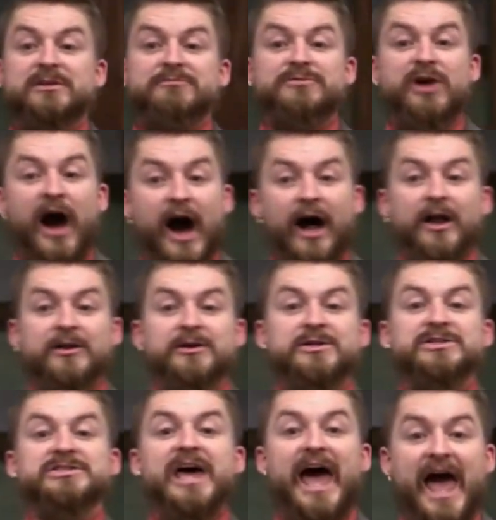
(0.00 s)
of
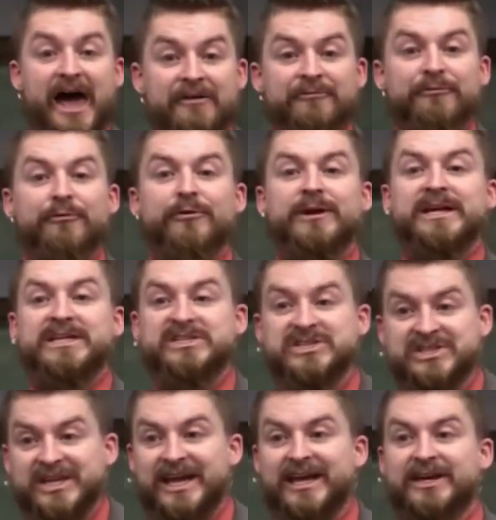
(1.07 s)
dollars every
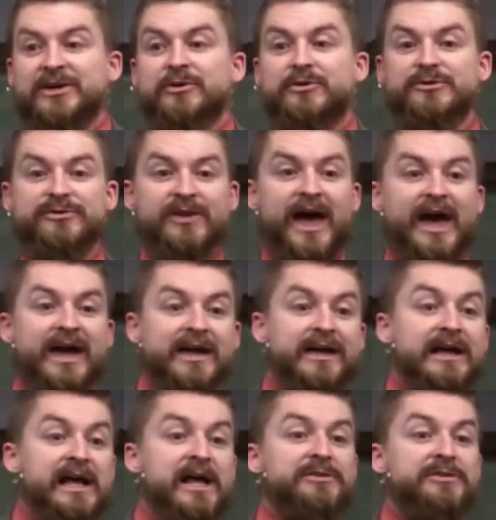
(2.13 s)
single day.